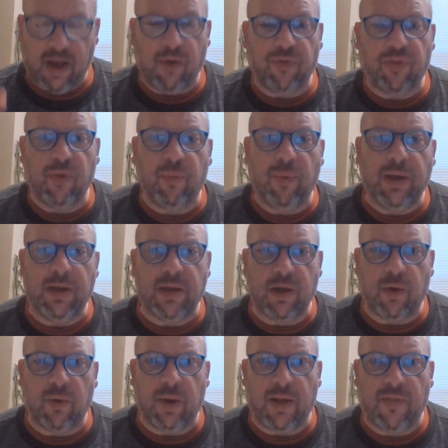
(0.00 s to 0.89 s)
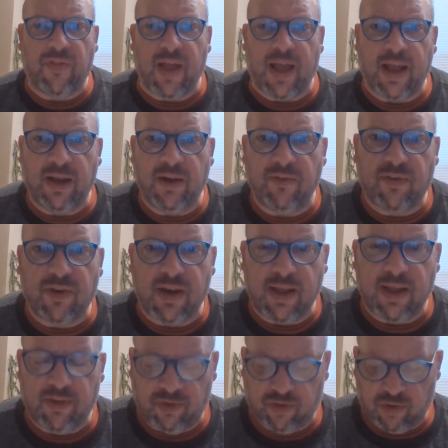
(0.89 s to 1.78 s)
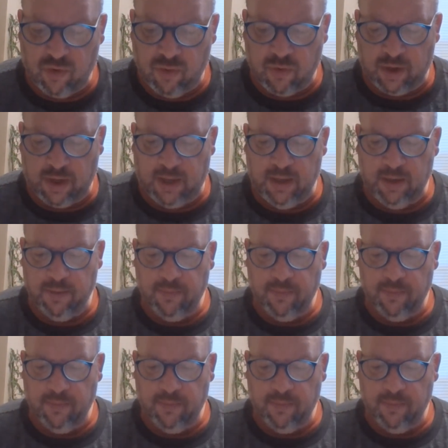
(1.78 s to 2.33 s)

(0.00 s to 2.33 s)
out the window at the end of today's story?